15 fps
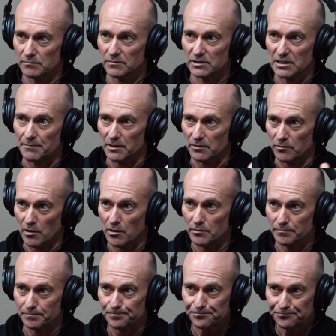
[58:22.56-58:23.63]
Summit Road
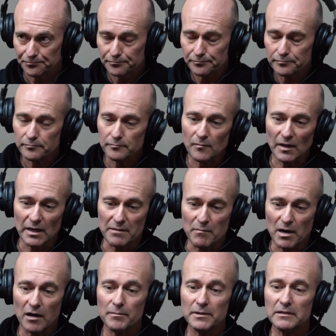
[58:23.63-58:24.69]
in
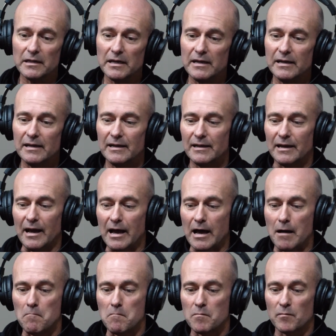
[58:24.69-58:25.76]
Melbourne,
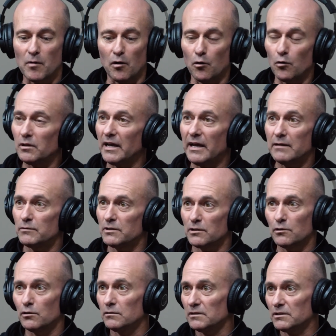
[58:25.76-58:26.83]
all they had was a
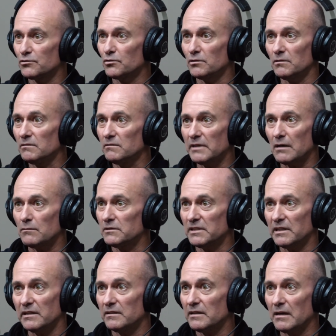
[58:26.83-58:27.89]
cordless drill. That was
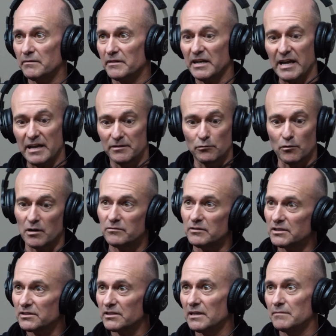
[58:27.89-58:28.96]
it. That had the road
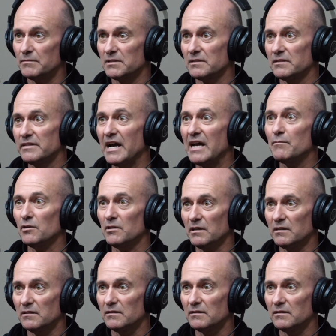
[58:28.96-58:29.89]
race team's name on it.